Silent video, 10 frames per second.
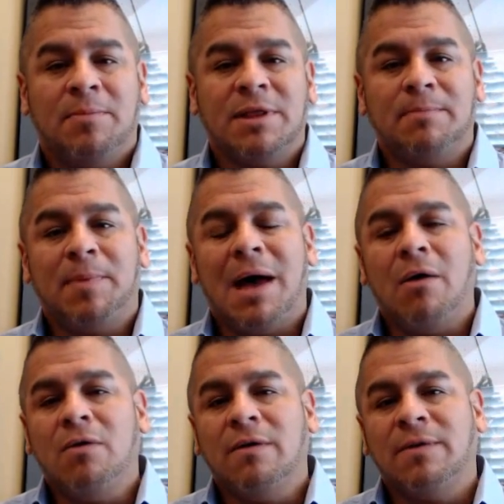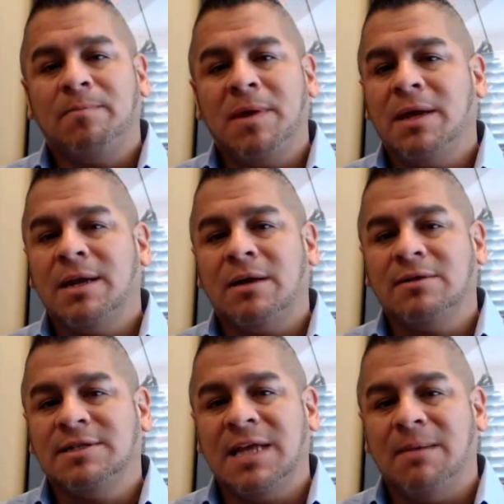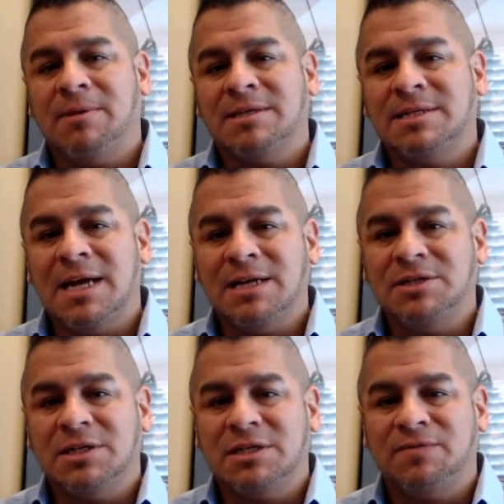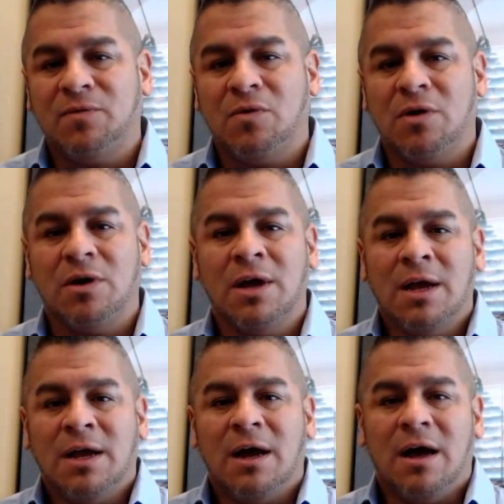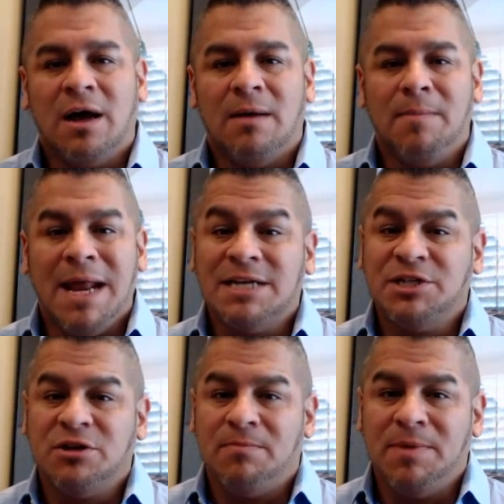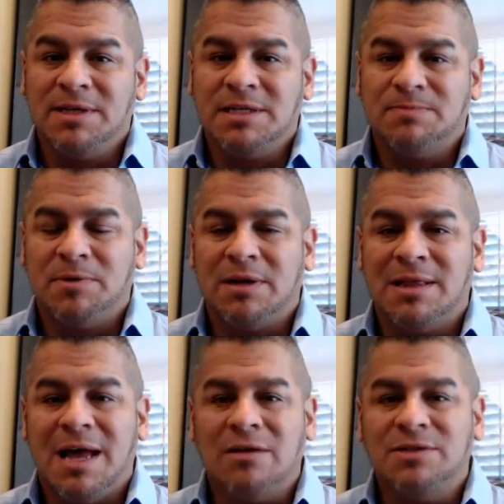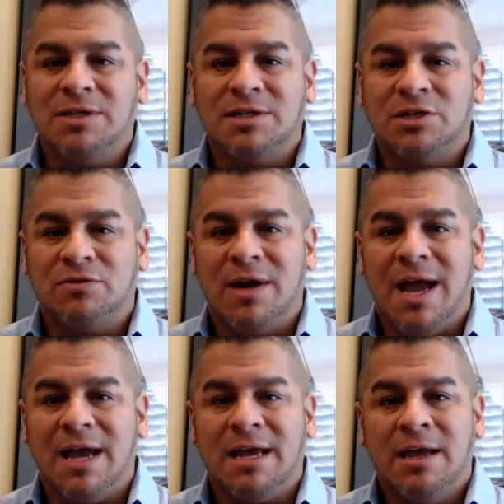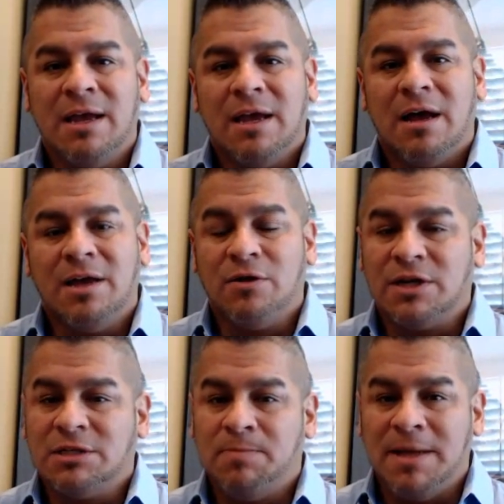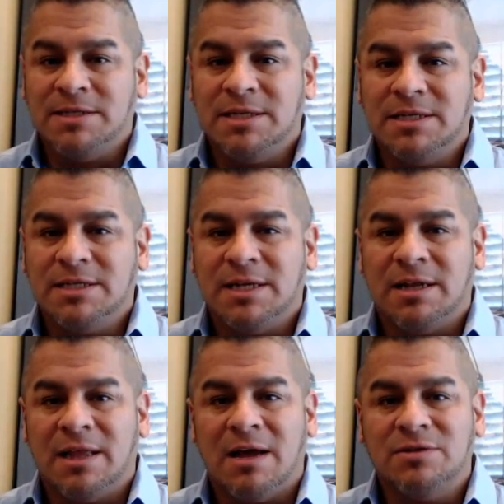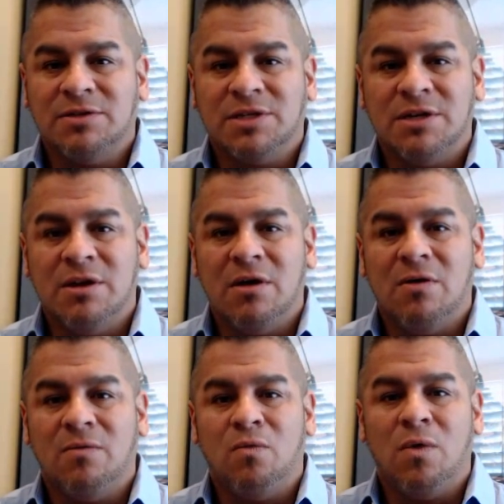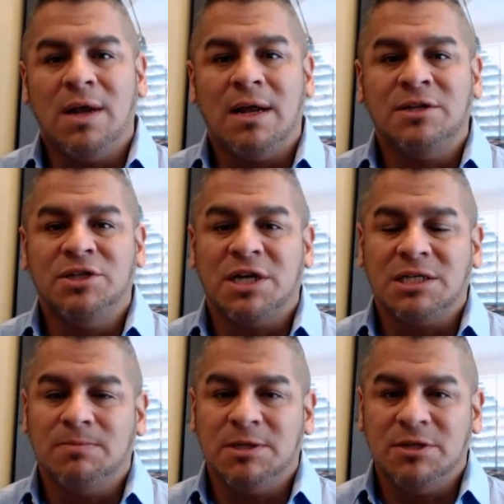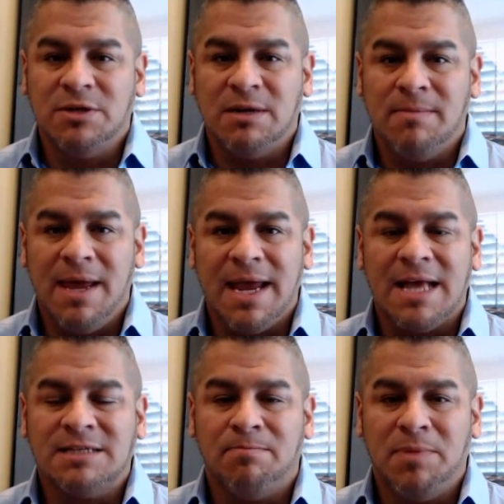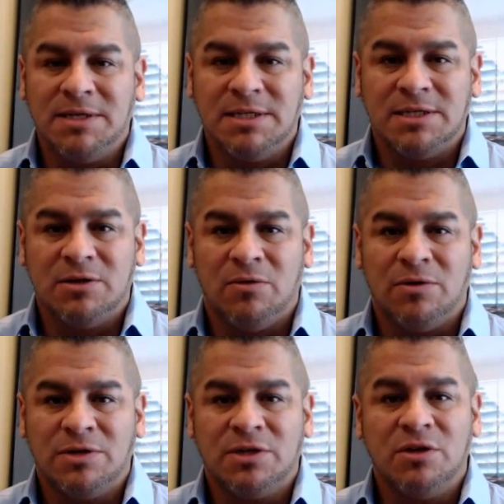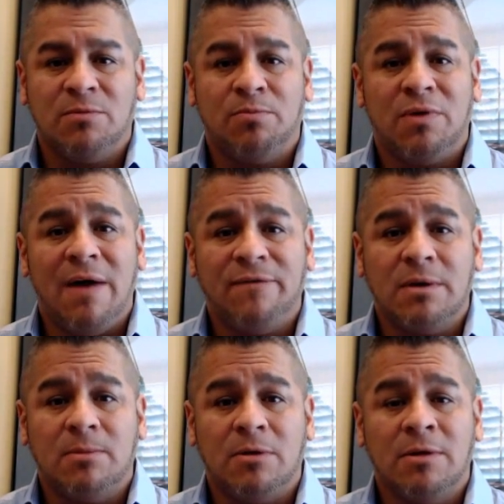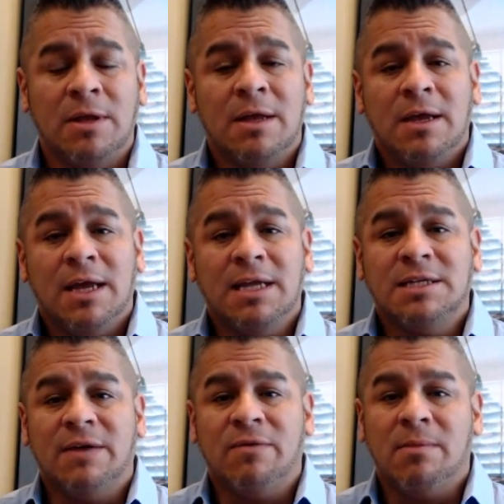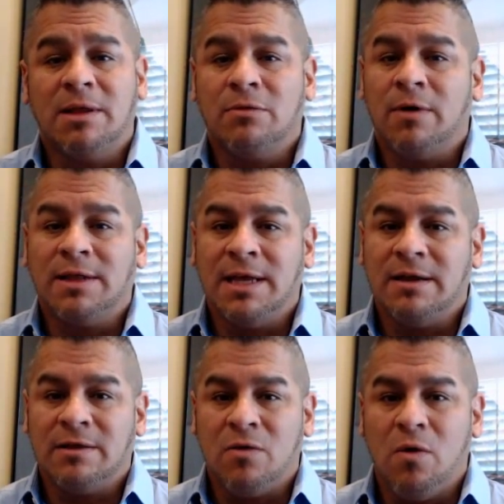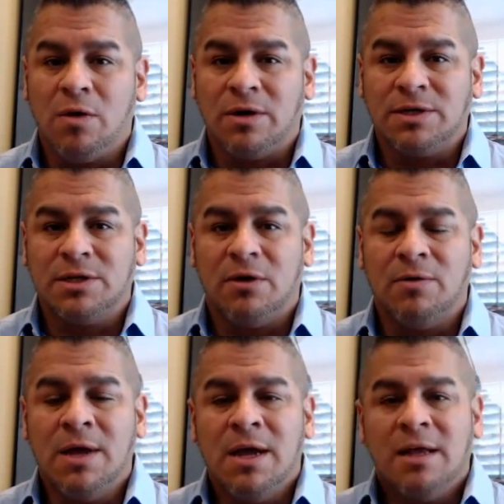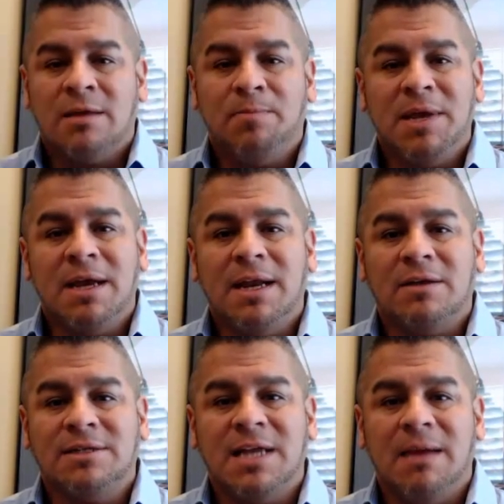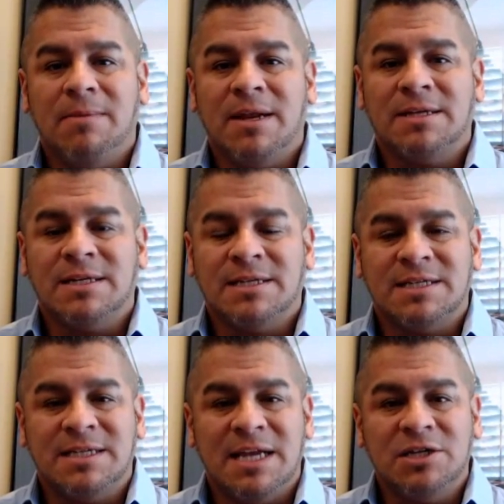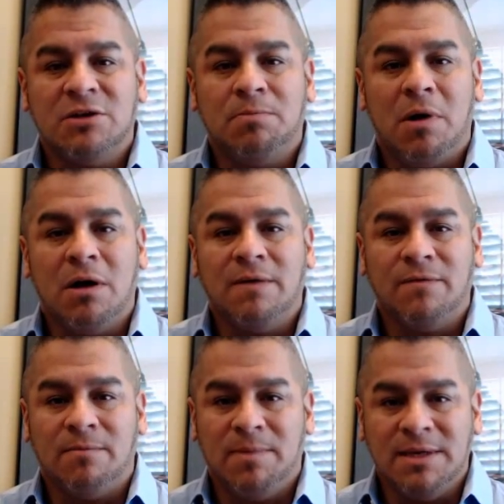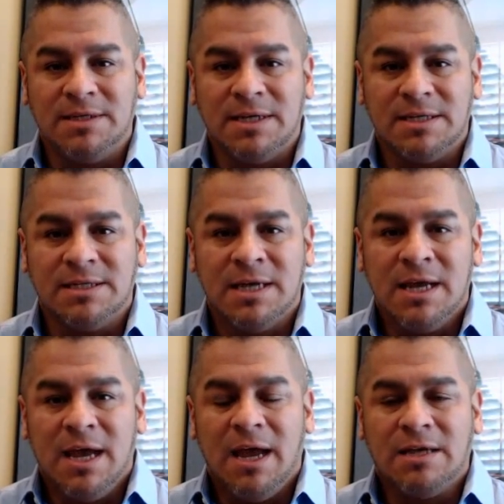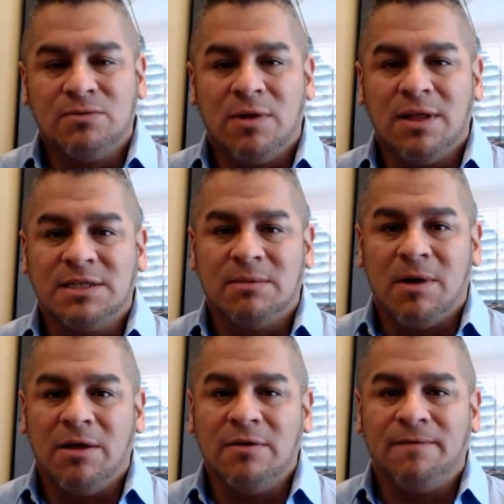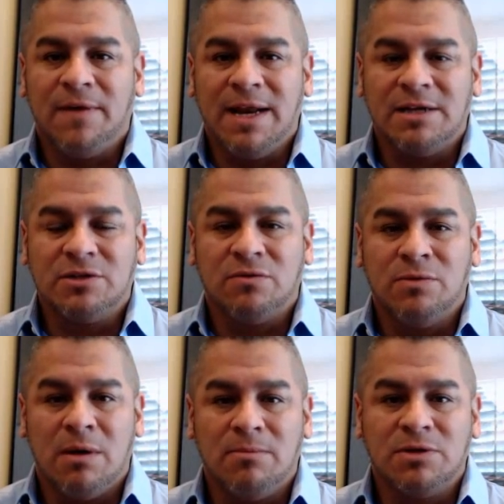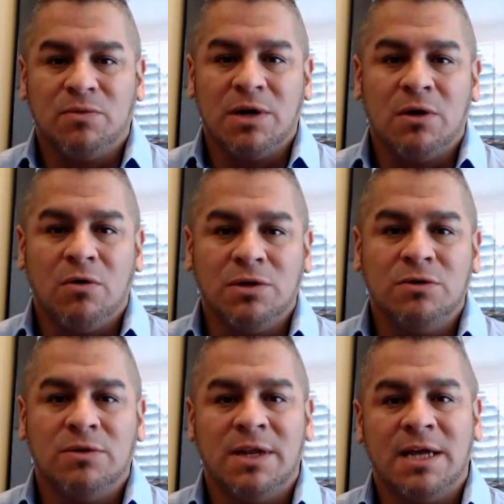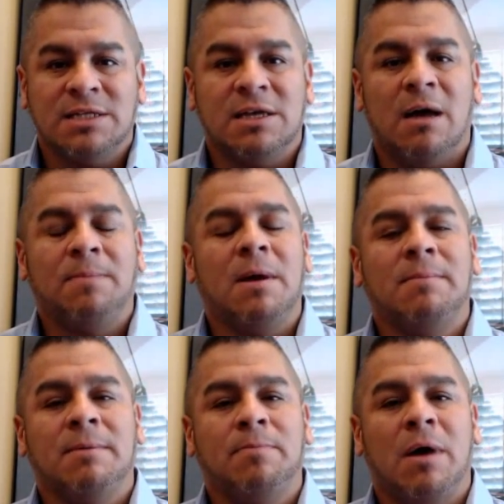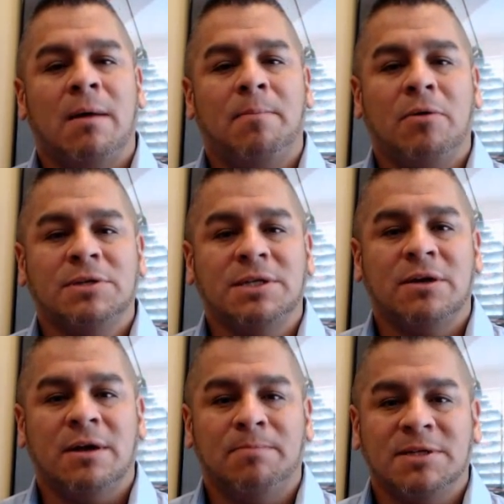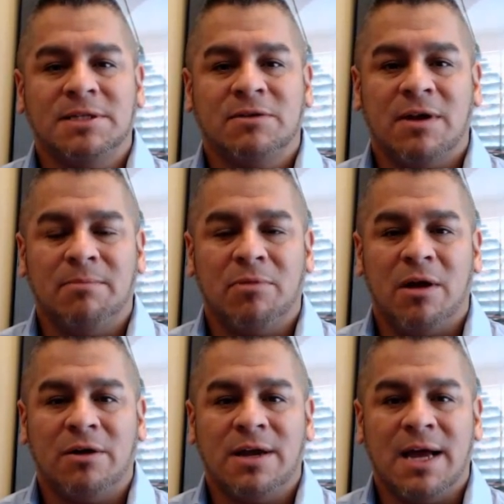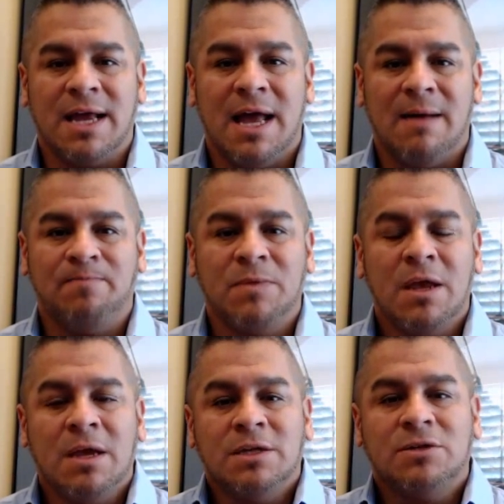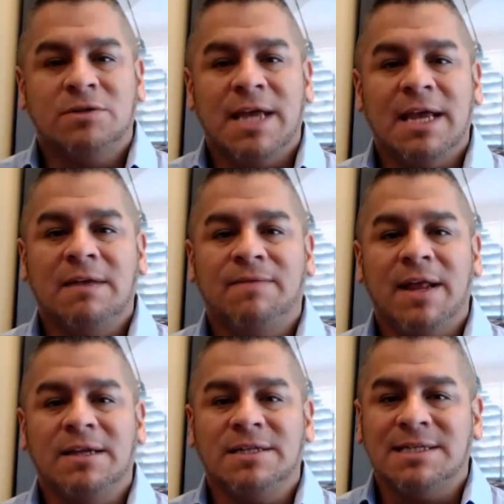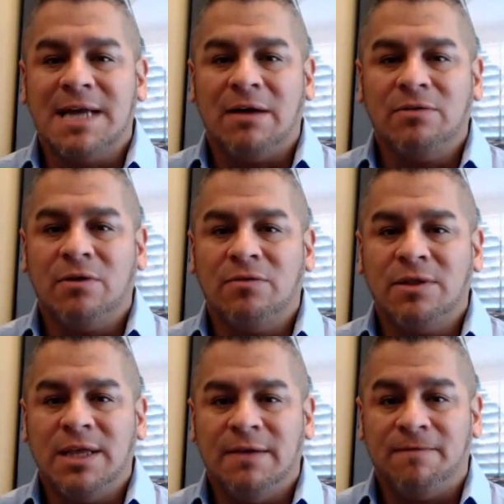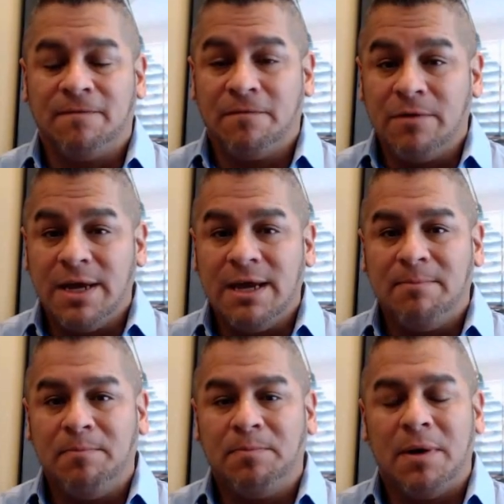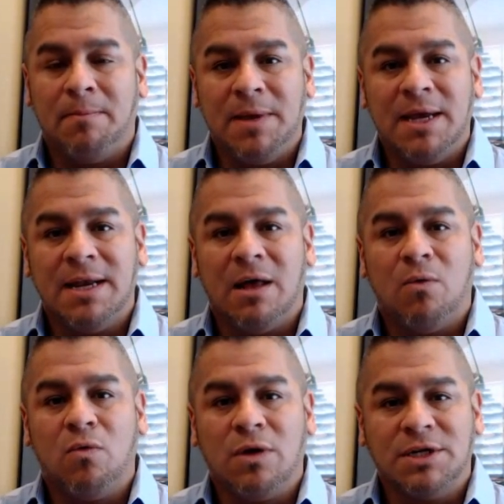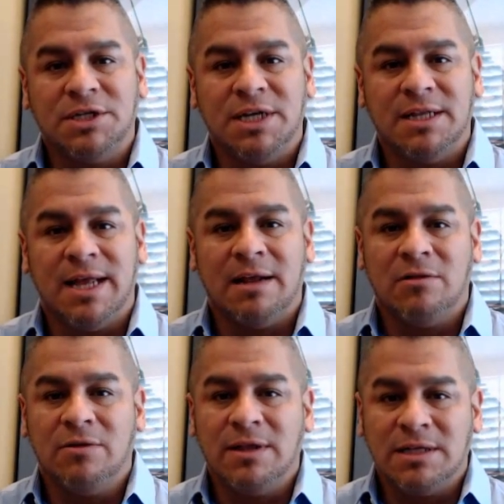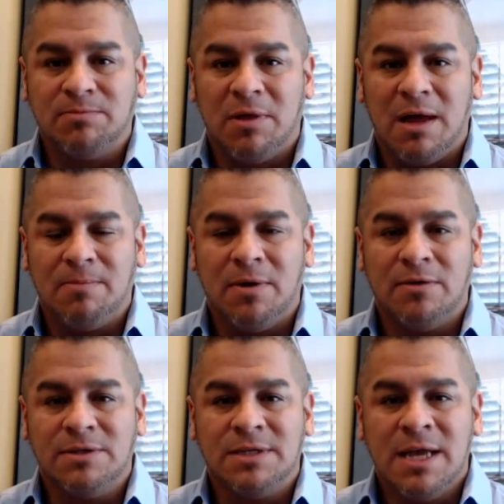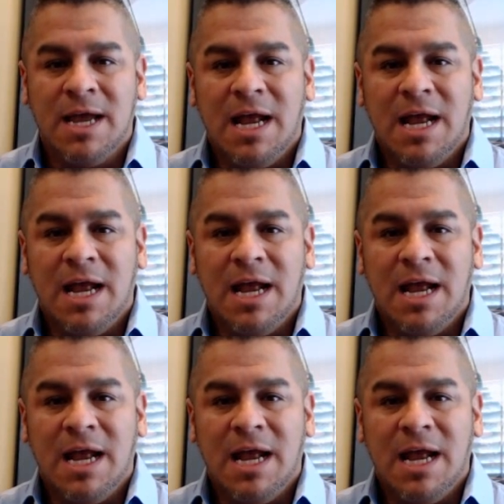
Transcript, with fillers: But the power of the P&L statement is not just for uh, managing your business, but allows you to track uh, your expenses and it allows you to know what adjustments you need to make as a business owner so you're profitable each and every month or at the end of the quarter. So the P&L statement is an essential part of your business as as some other financial numbers we're going to go to in the next upcoming uh, post here at businesscreditblogger.com. So take advantage and download the free a P&L worksheet that I included in this blog post.